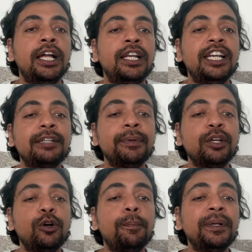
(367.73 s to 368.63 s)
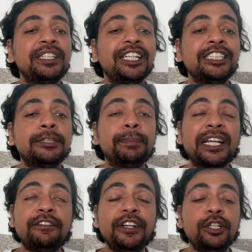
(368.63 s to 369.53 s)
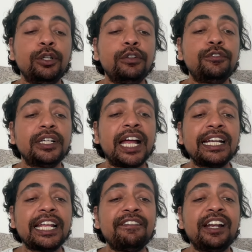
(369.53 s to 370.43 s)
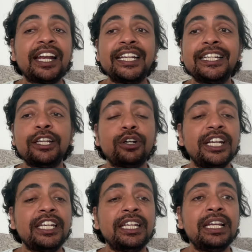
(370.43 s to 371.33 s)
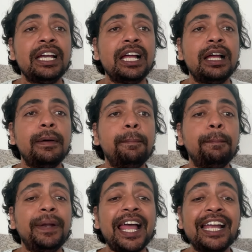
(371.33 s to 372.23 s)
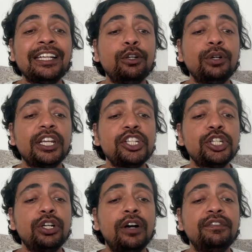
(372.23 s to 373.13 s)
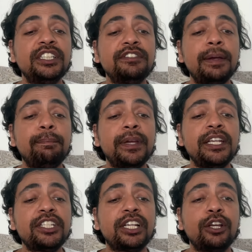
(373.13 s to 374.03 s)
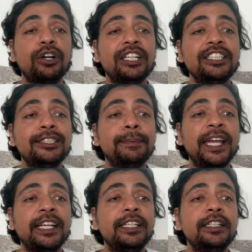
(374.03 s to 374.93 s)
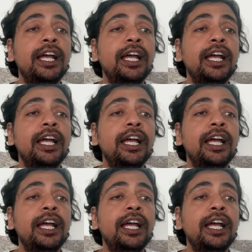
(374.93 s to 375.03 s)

Let me open the inspect window. For that I will right click on any blank location of this web page, click on inspect.